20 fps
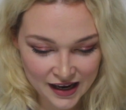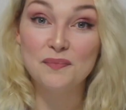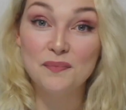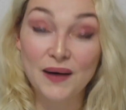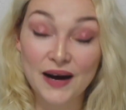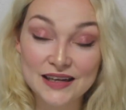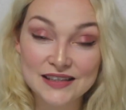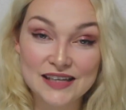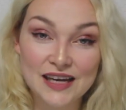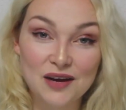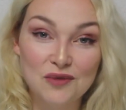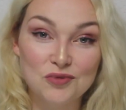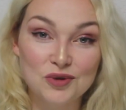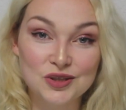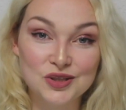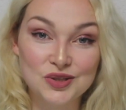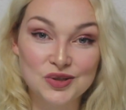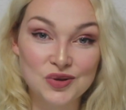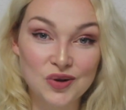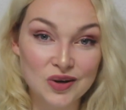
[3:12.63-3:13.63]
But he
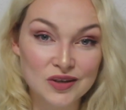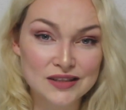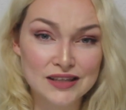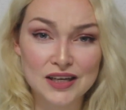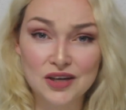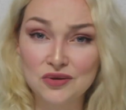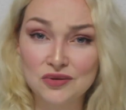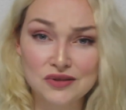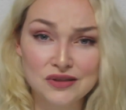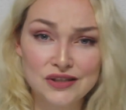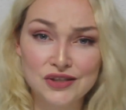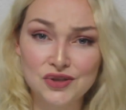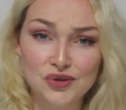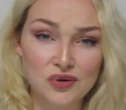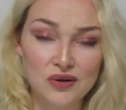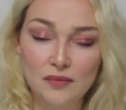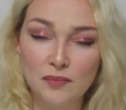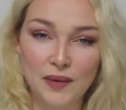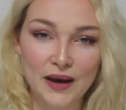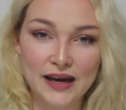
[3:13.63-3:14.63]
was not a good
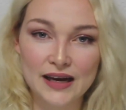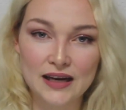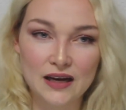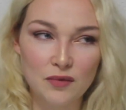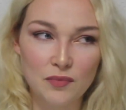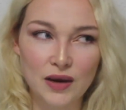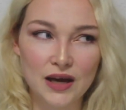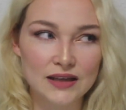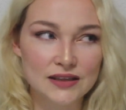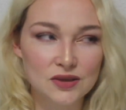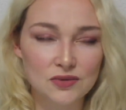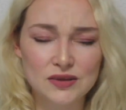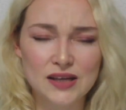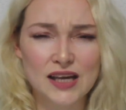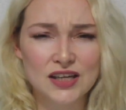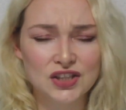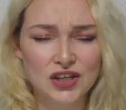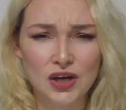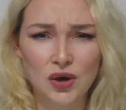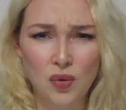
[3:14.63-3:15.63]
student by any means. He was
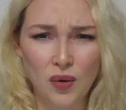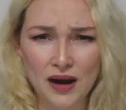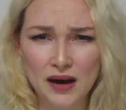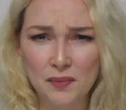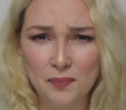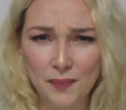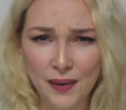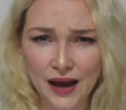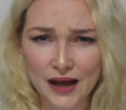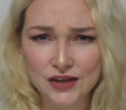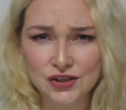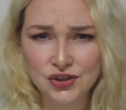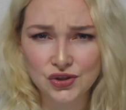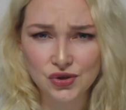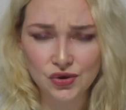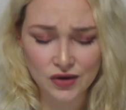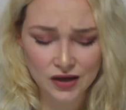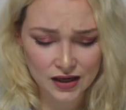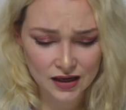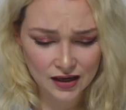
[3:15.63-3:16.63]
actually quite a bad
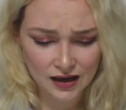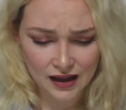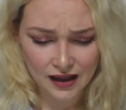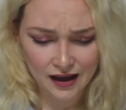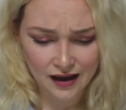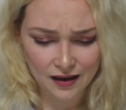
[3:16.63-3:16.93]
student.